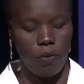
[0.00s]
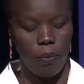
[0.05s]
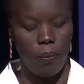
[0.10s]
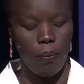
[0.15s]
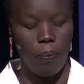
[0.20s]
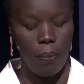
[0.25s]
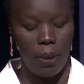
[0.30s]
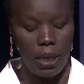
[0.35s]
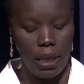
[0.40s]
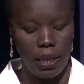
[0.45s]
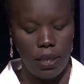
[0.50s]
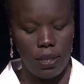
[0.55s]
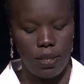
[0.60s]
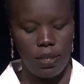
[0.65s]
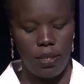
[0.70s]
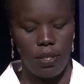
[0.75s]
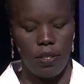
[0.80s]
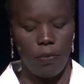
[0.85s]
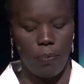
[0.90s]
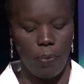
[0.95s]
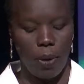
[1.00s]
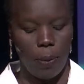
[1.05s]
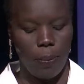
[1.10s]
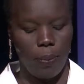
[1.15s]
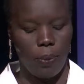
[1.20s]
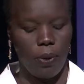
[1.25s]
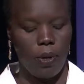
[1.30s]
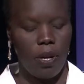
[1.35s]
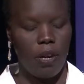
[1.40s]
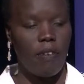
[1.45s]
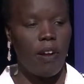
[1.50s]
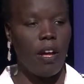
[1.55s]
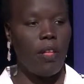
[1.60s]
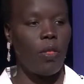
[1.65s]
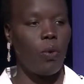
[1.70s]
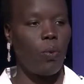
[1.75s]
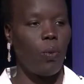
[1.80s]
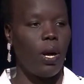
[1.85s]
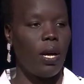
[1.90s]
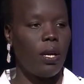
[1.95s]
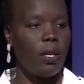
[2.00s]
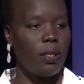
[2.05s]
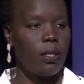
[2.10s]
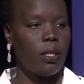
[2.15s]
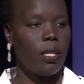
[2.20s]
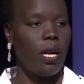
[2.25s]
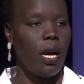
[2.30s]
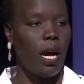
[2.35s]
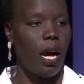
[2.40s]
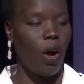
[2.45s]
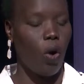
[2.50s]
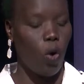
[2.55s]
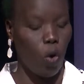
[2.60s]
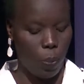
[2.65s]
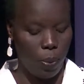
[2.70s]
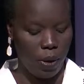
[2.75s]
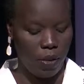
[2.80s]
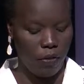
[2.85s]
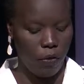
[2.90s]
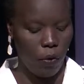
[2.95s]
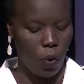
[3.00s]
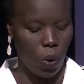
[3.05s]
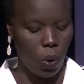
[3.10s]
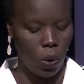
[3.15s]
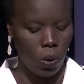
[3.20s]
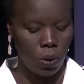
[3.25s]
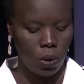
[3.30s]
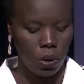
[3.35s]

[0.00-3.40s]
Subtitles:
millions of people around the world are hoping for.